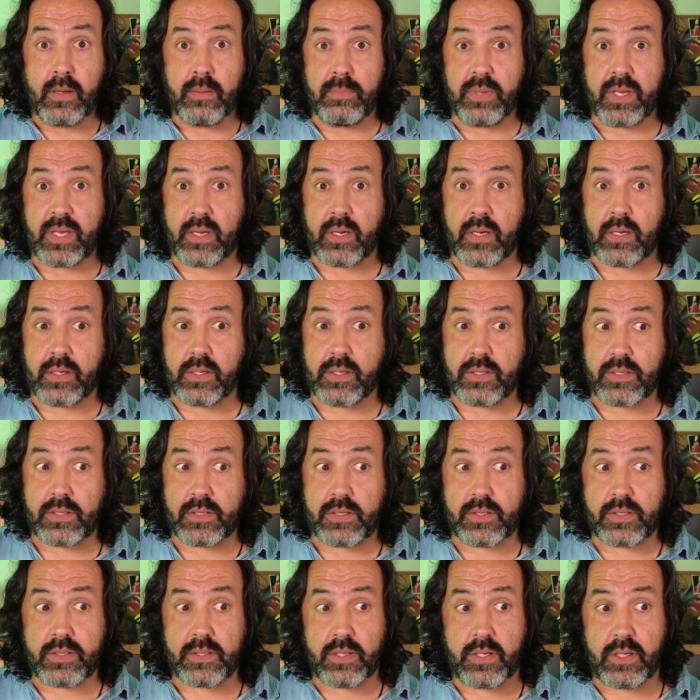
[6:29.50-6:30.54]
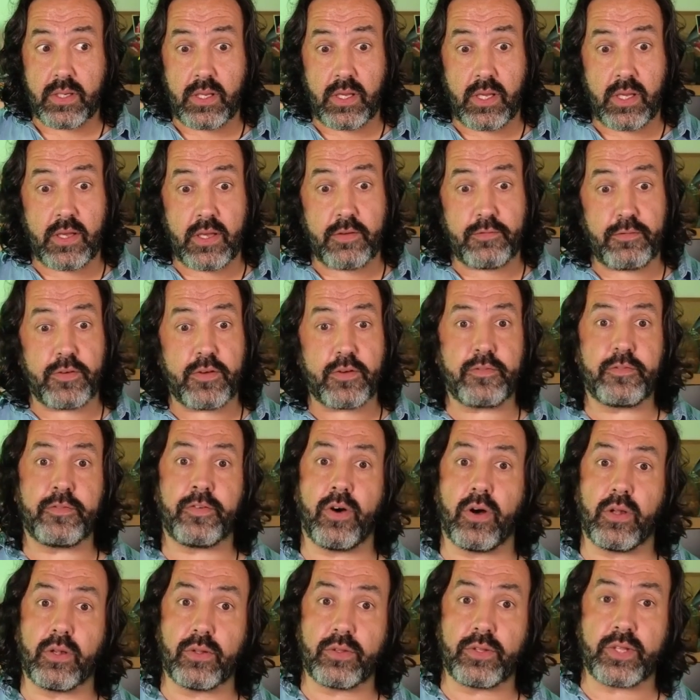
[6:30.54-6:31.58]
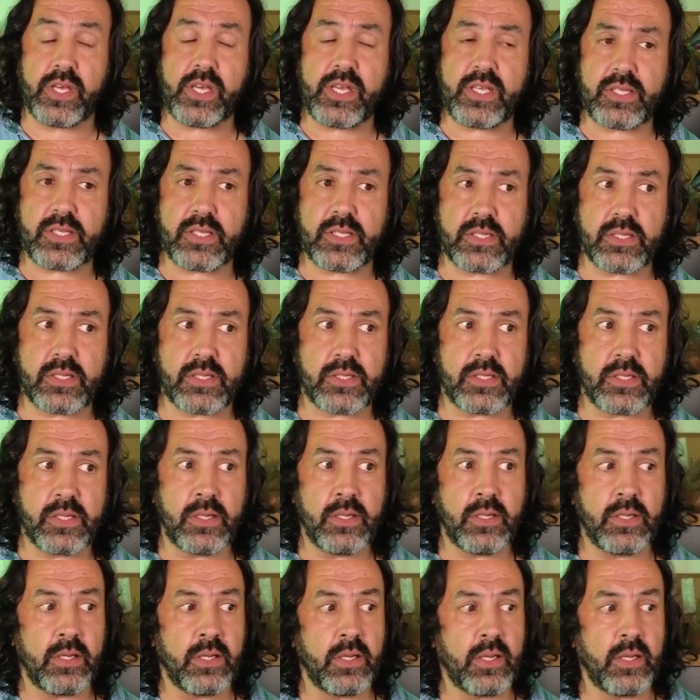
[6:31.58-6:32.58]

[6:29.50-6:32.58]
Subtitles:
Because if you follow this,